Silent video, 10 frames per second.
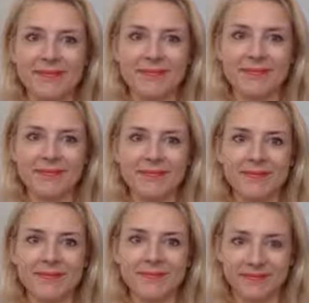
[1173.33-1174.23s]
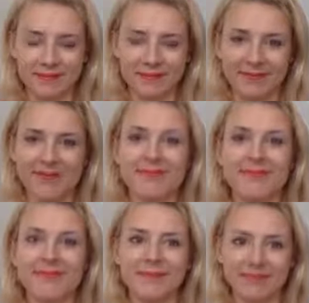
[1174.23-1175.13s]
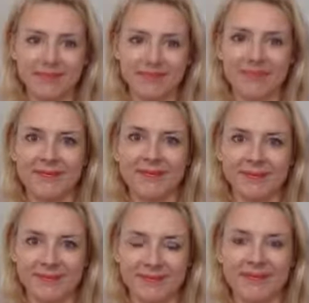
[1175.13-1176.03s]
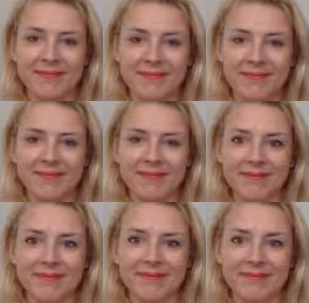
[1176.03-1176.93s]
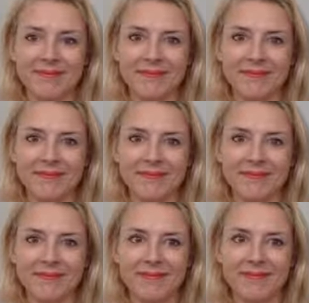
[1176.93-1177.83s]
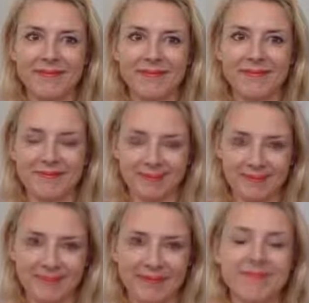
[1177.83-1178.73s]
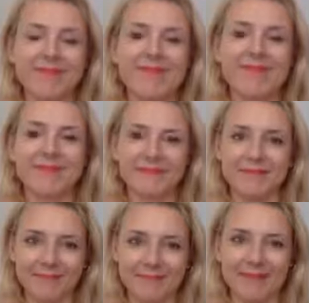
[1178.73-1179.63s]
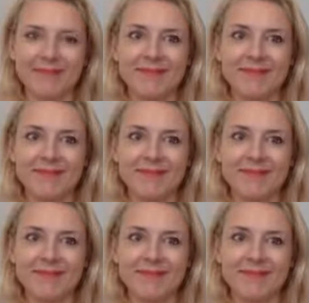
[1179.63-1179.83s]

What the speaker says: (silent)